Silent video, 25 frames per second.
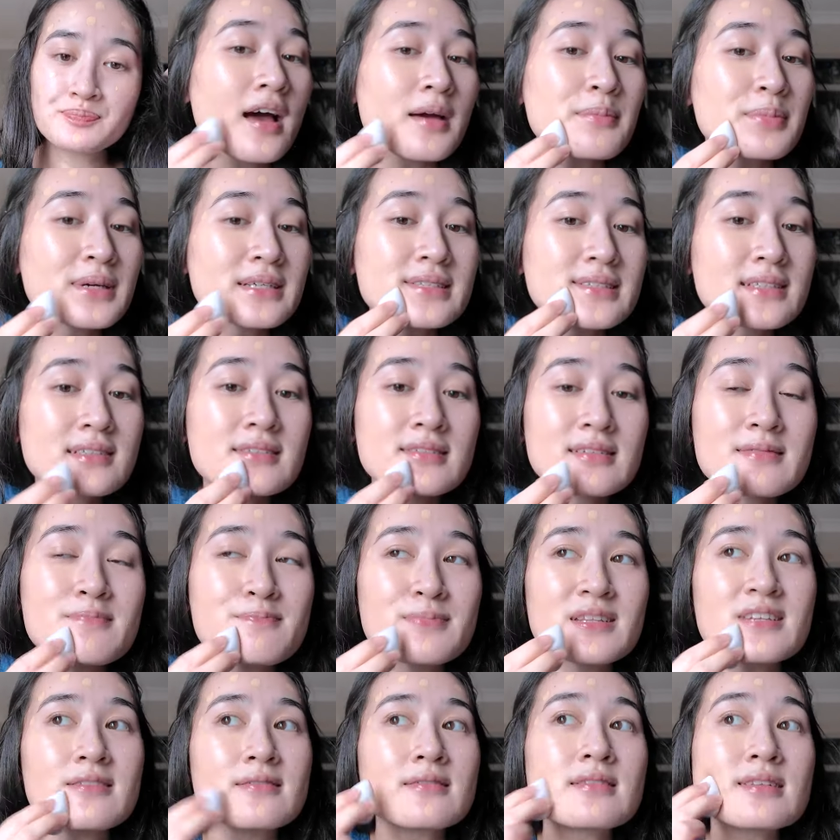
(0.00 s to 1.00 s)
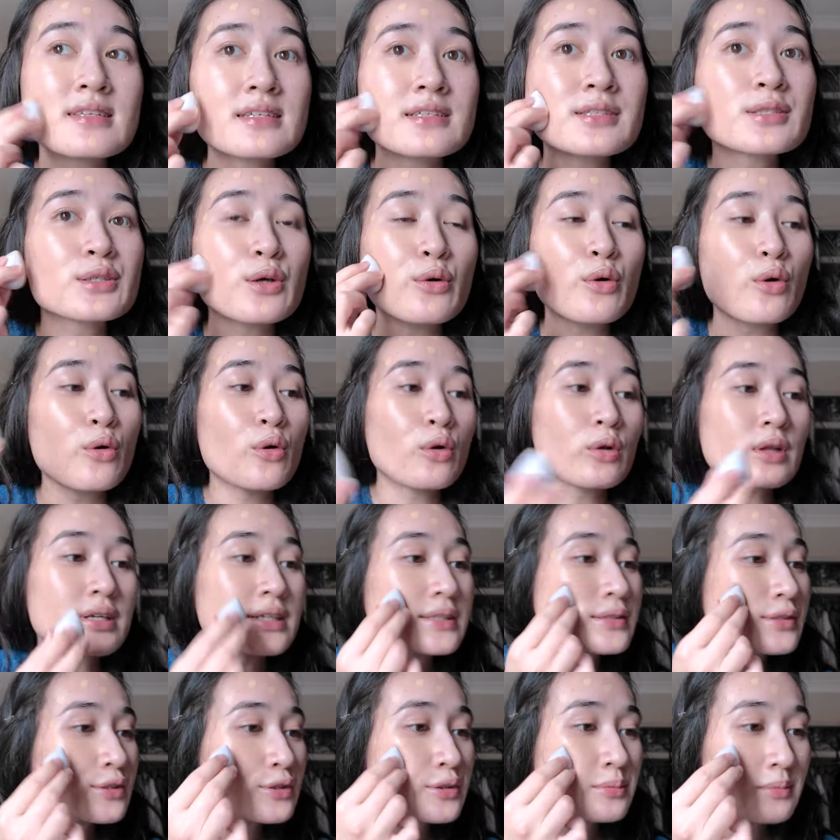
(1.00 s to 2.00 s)
I basically blend this all
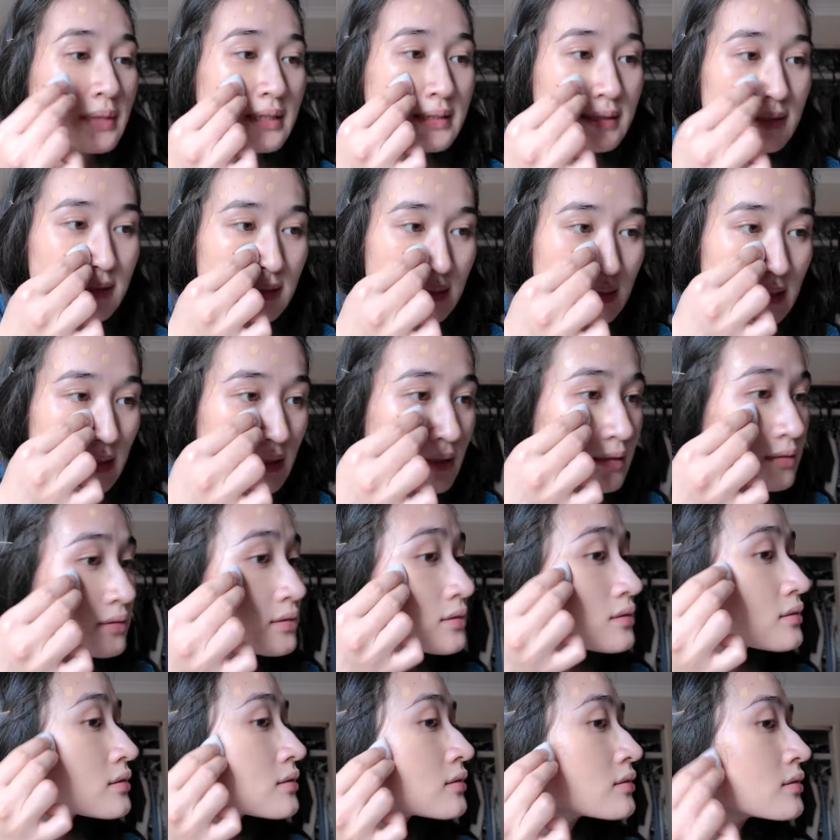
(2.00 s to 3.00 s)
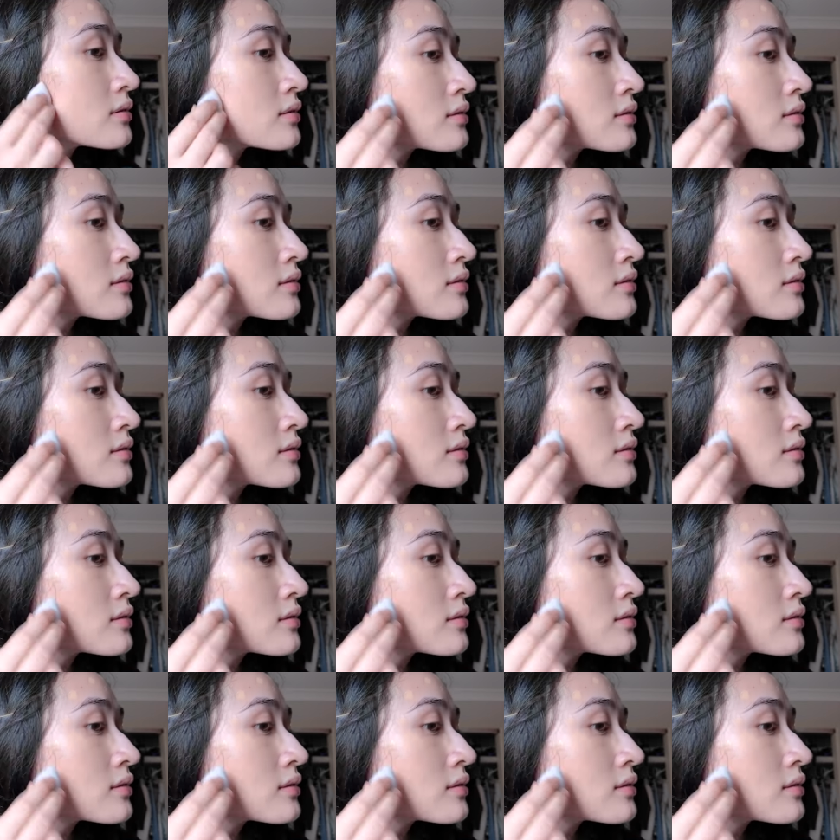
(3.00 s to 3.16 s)
into my skin.